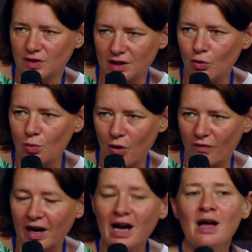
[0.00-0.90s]
uh,
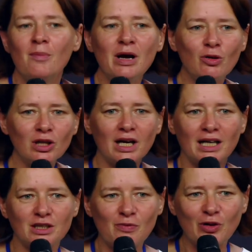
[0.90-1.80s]
communities who
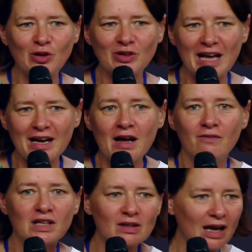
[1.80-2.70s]
suffered the
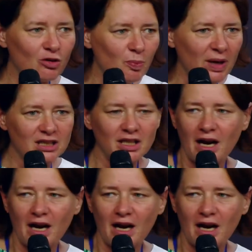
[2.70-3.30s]
most and who